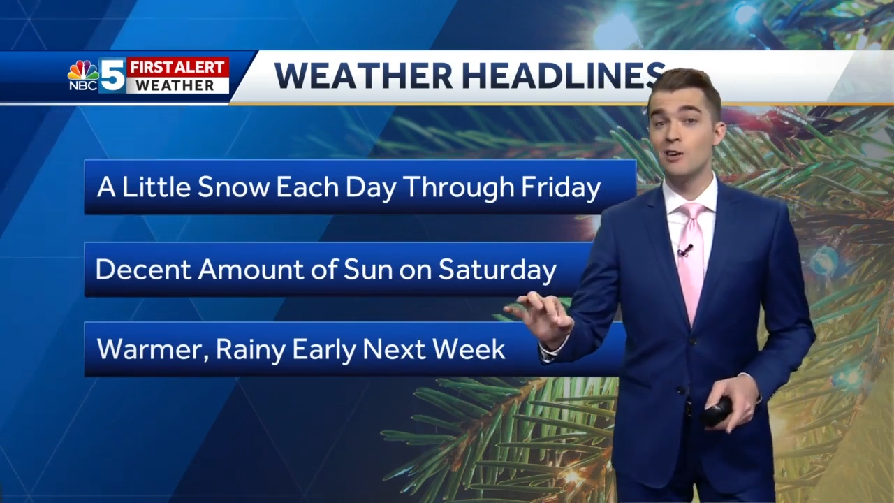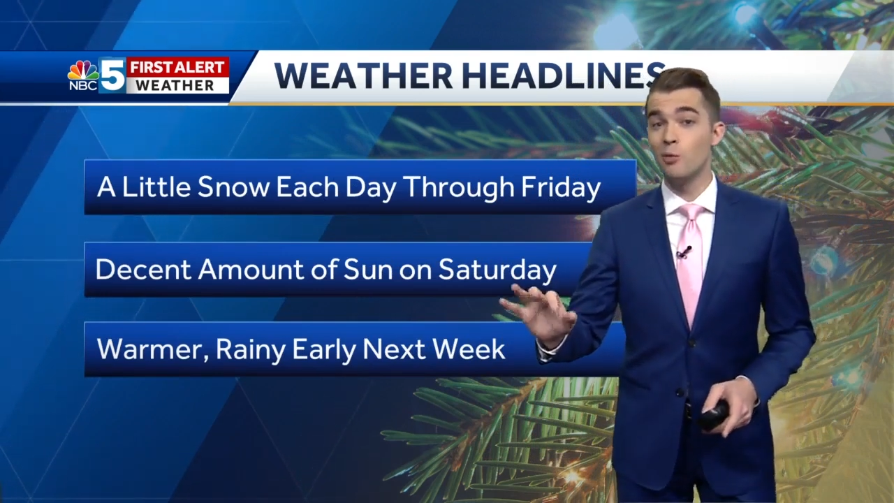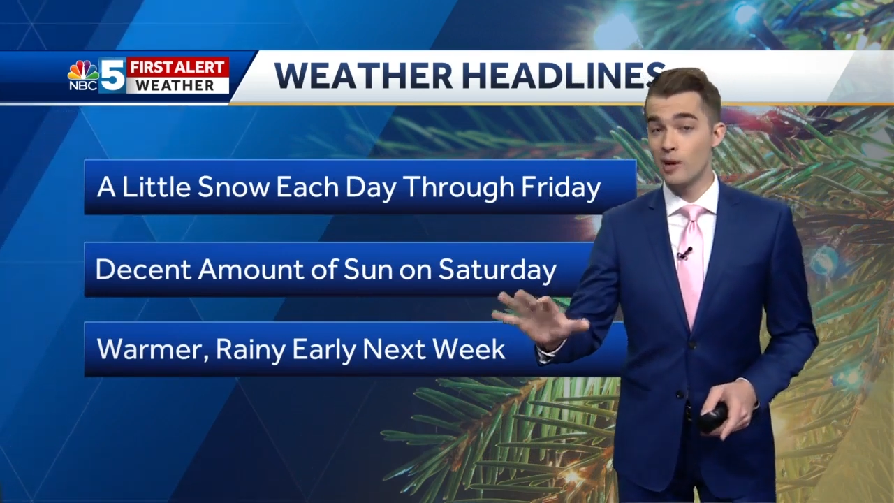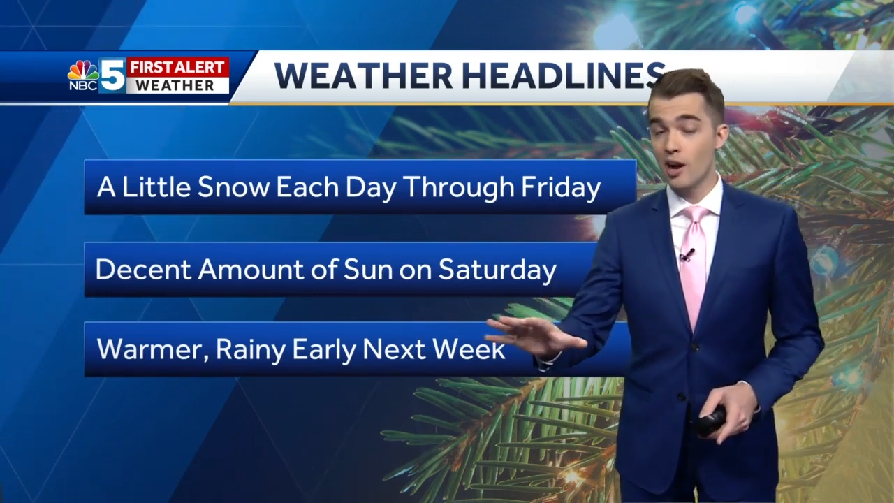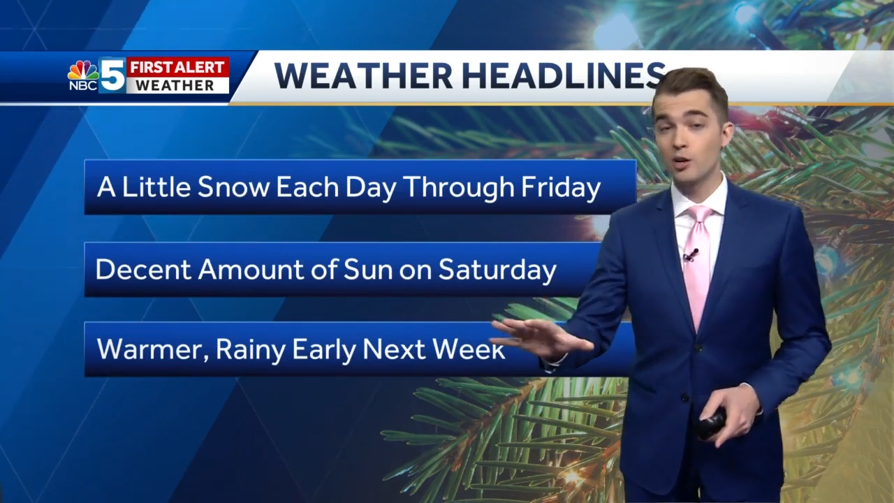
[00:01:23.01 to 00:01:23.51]

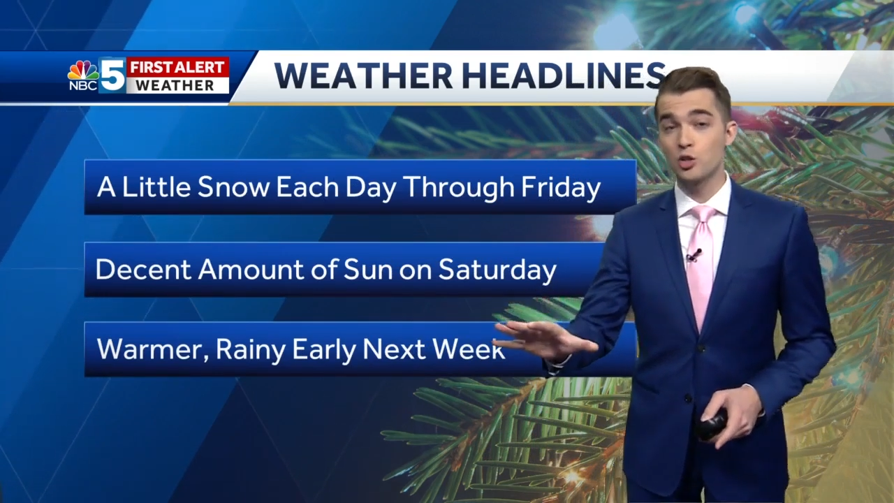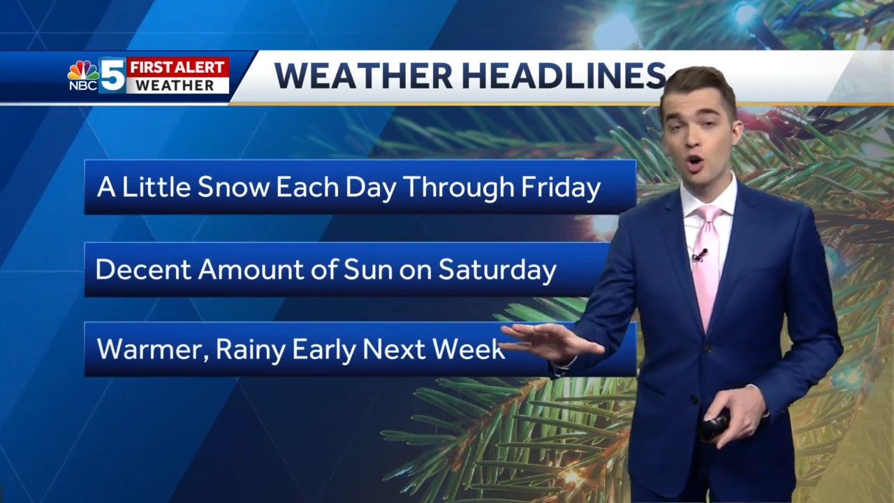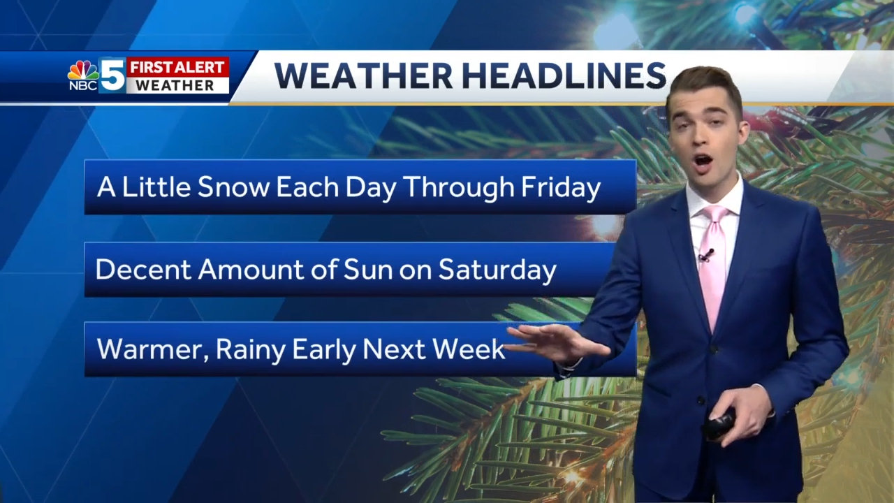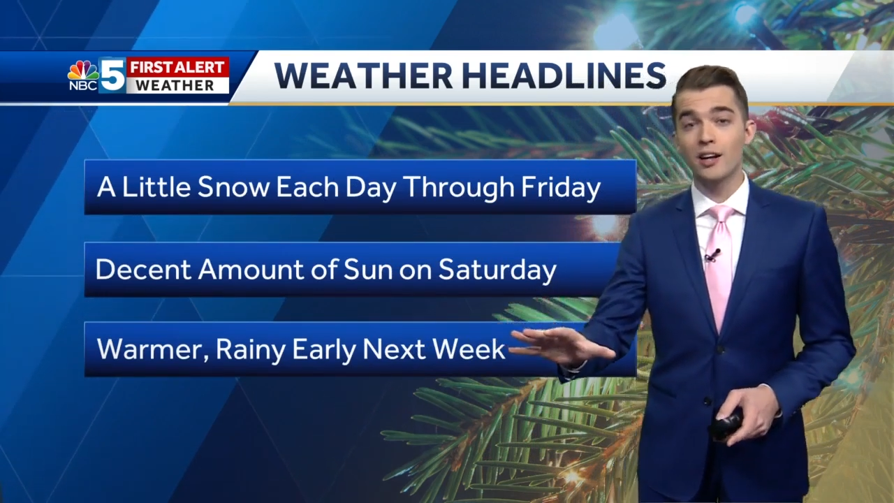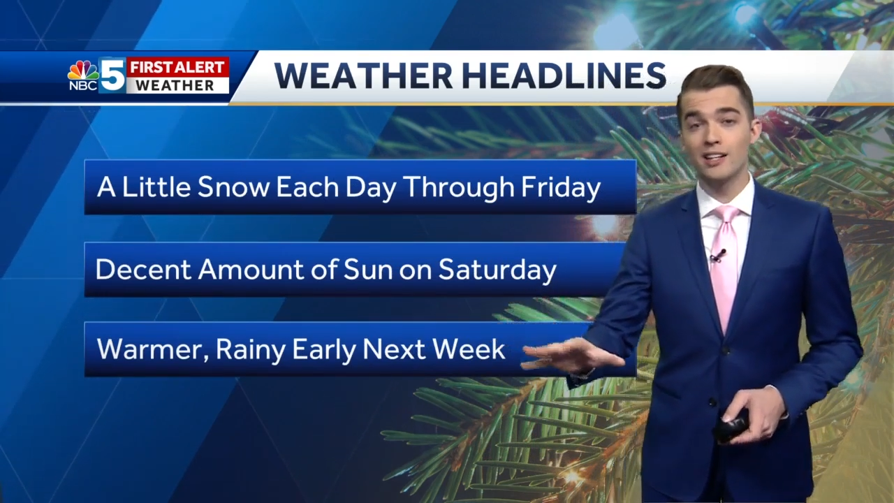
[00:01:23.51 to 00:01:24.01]
we are
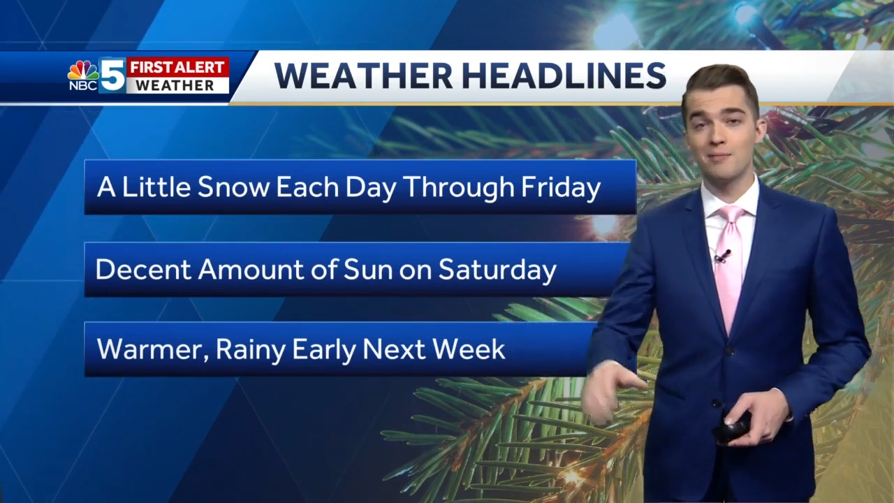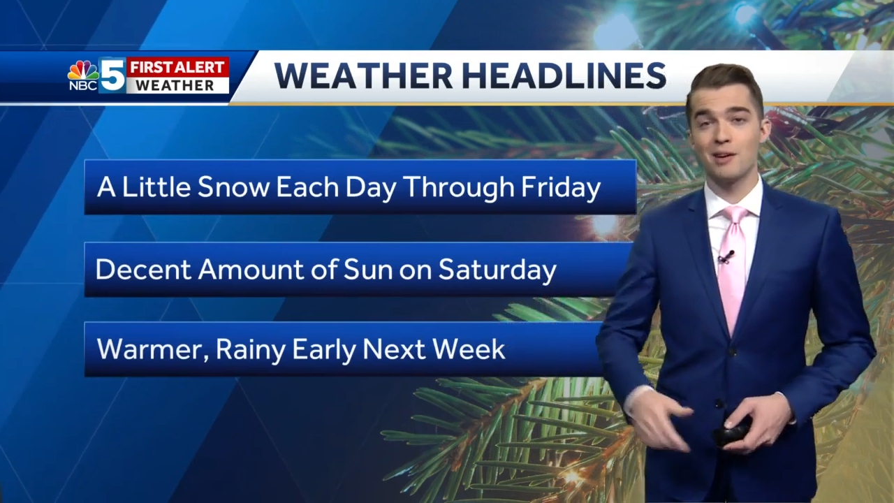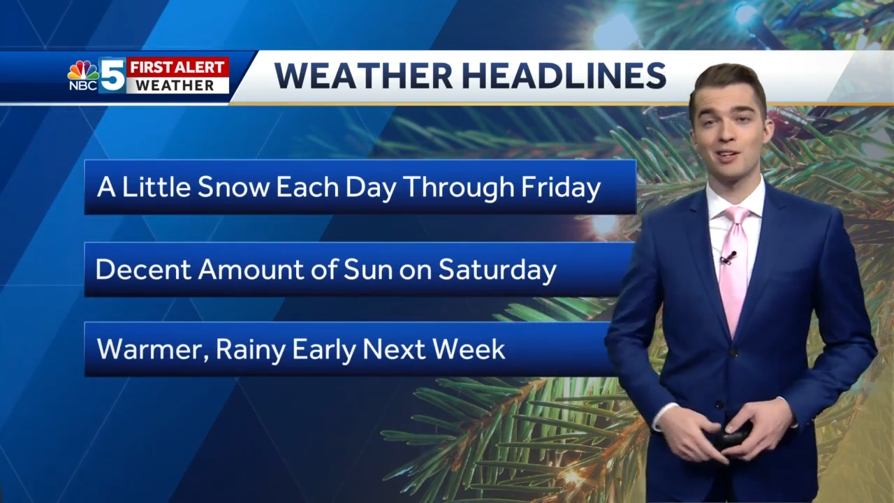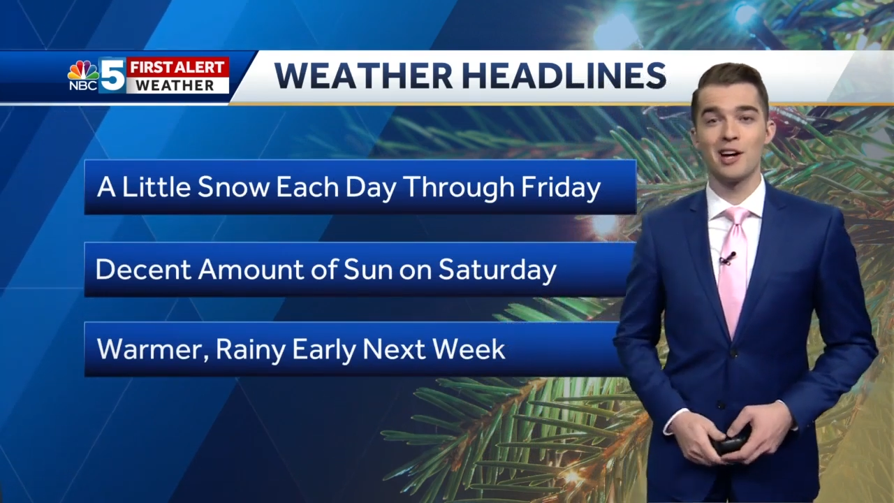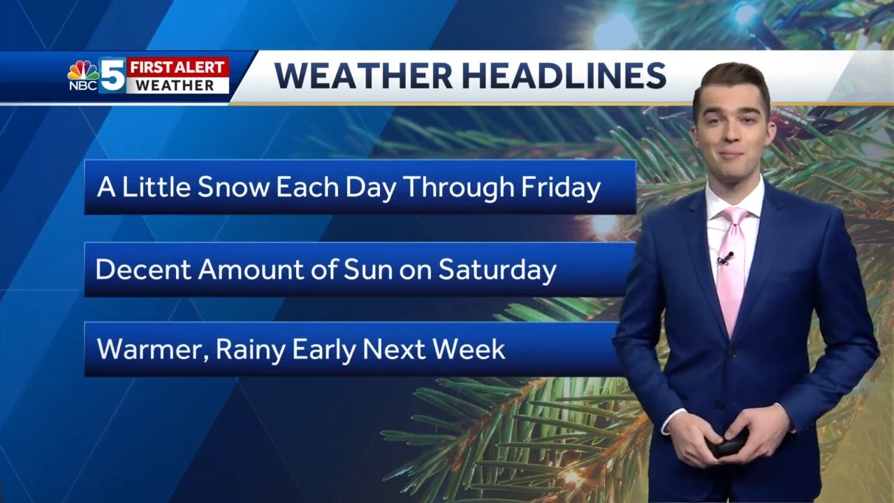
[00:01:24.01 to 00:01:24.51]
talking
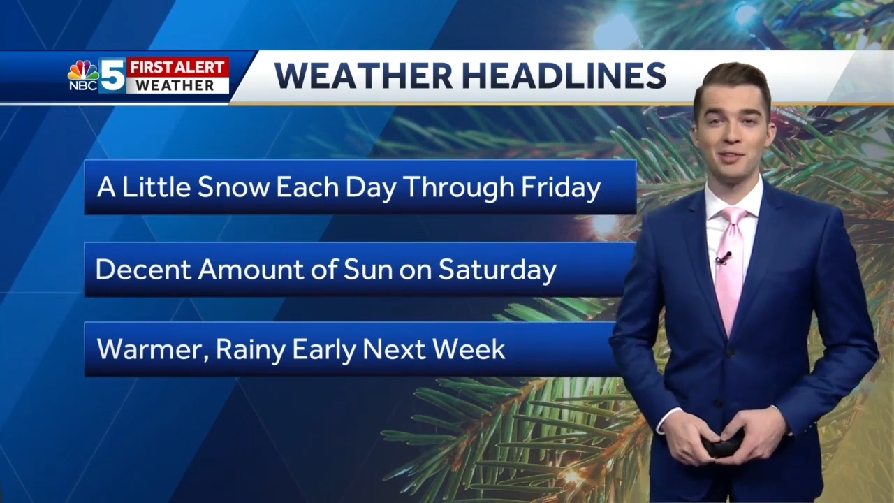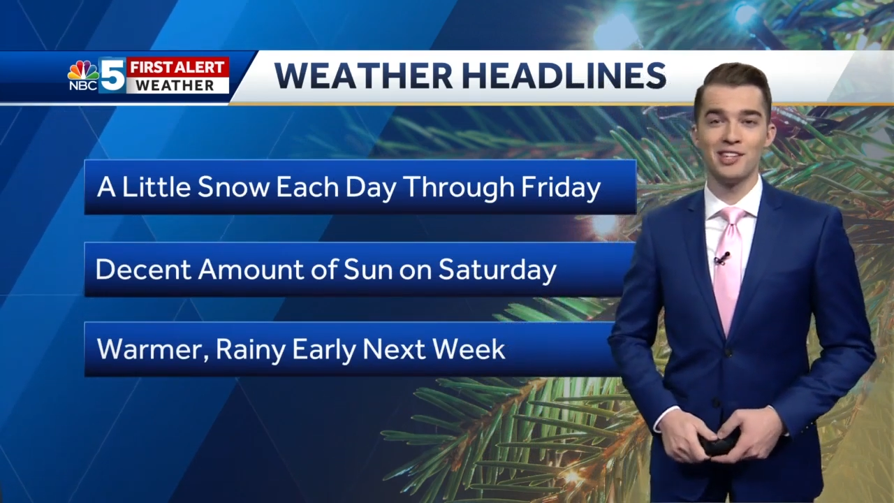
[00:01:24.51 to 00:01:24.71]
about a couple